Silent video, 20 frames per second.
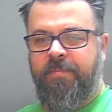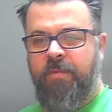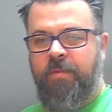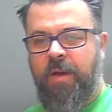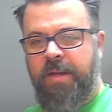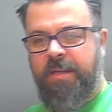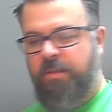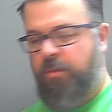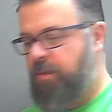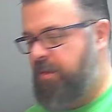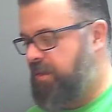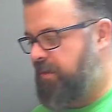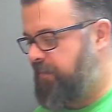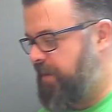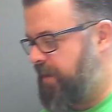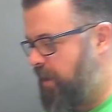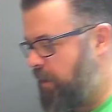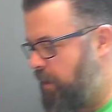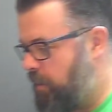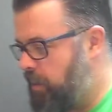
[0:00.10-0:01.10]
Right, so in this
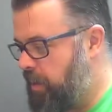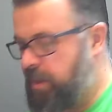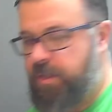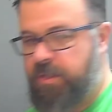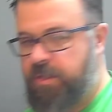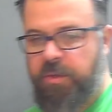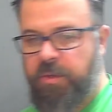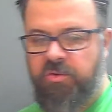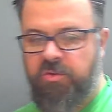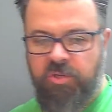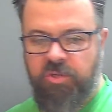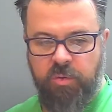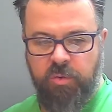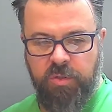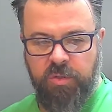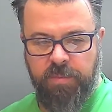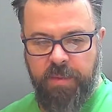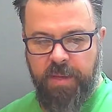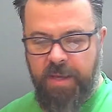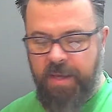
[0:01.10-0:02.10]
video I wanted to
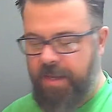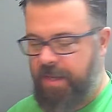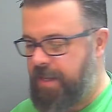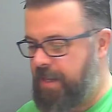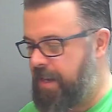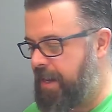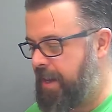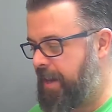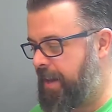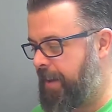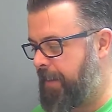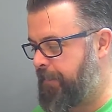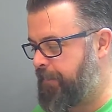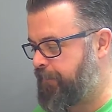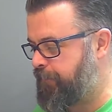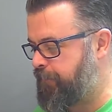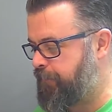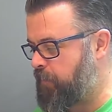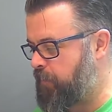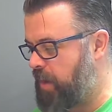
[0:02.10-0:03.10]
introduce my
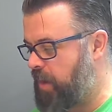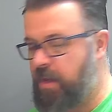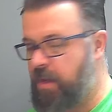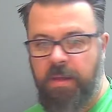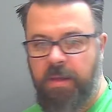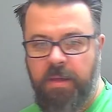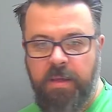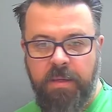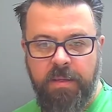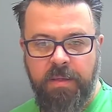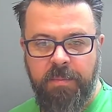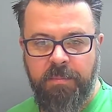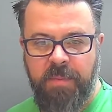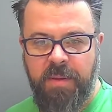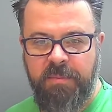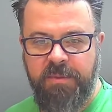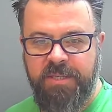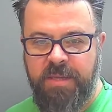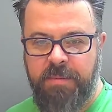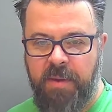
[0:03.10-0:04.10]

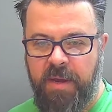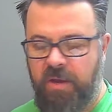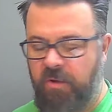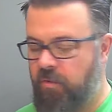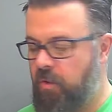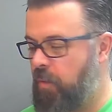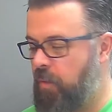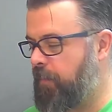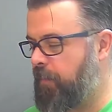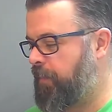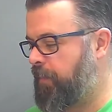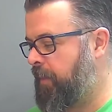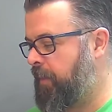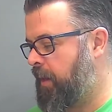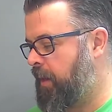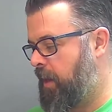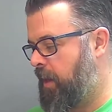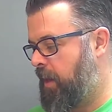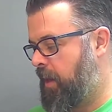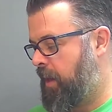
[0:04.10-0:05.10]
BBC Micro.
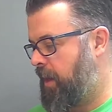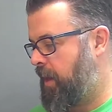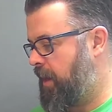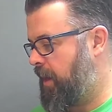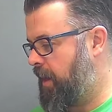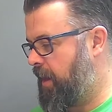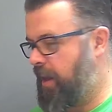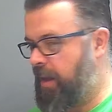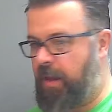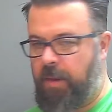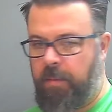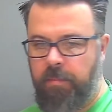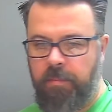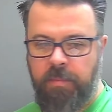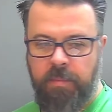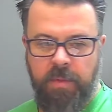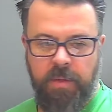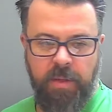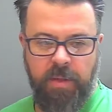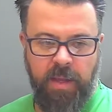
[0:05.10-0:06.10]
I
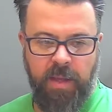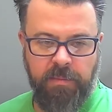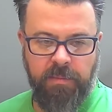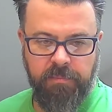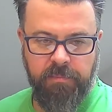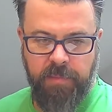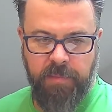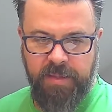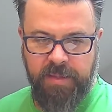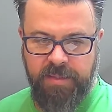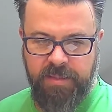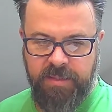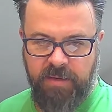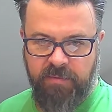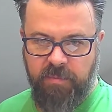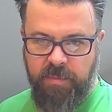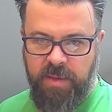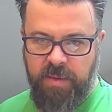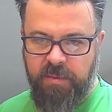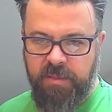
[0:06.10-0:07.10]
didn't
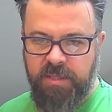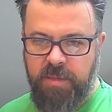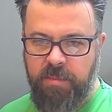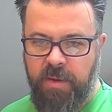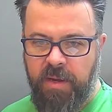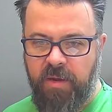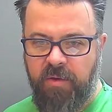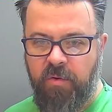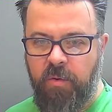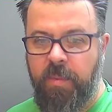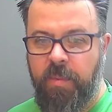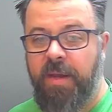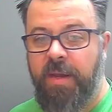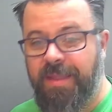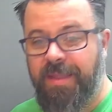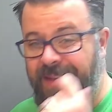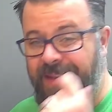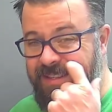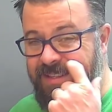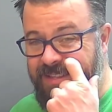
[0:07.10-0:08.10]
have a BBC Micro back
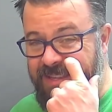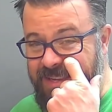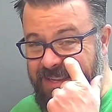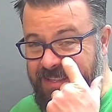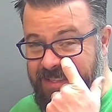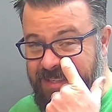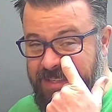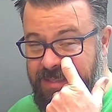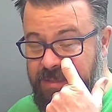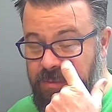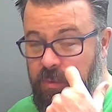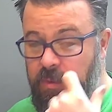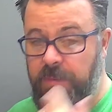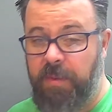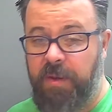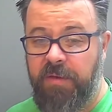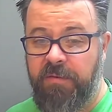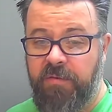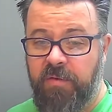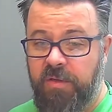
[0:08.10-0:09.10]
in the 1980s, so
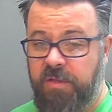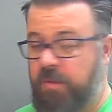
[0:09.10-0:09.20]
my first